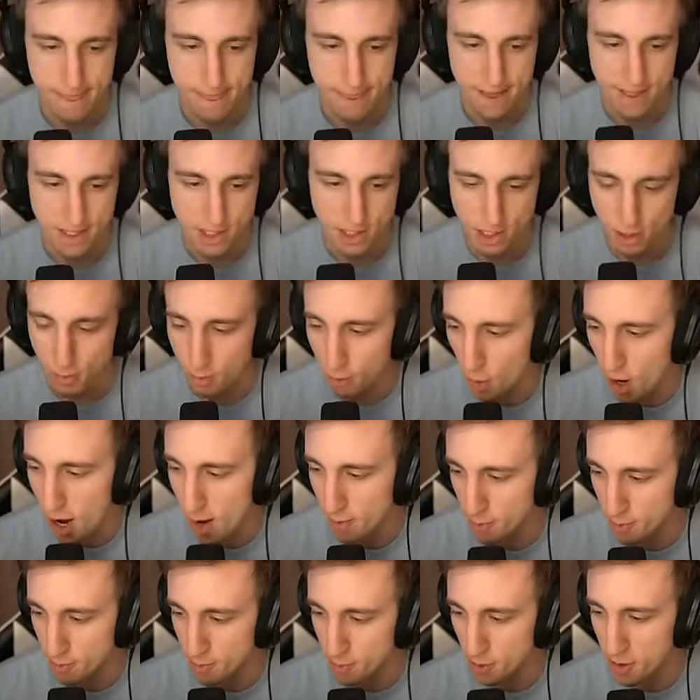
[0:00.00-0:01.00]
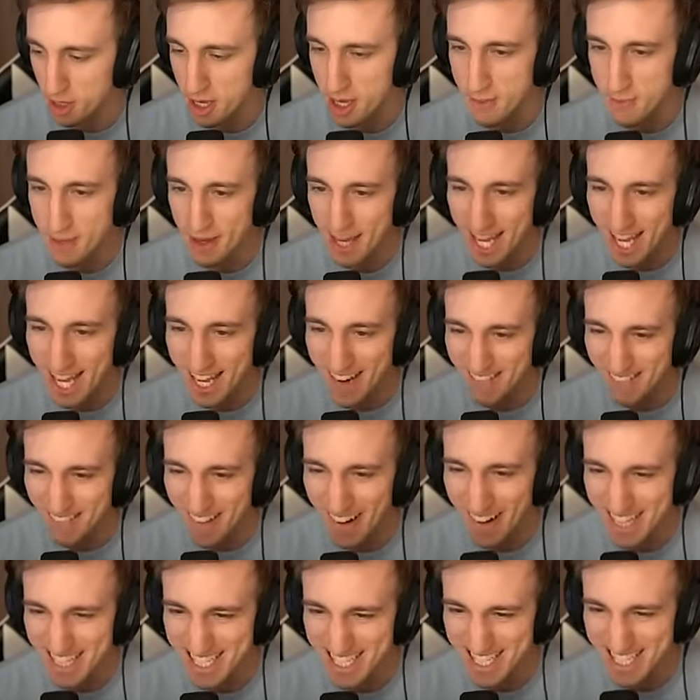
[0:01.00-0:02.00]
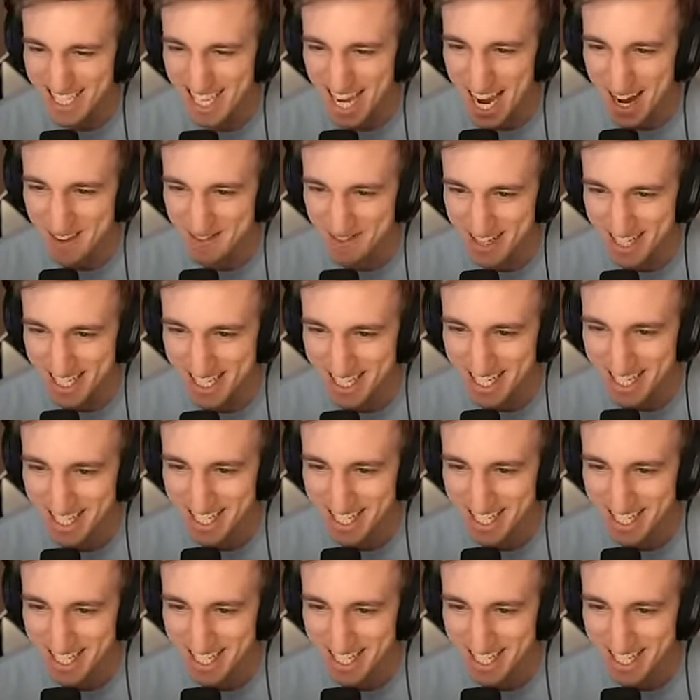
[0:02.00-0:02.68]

This is a problem, clip it. What just happened?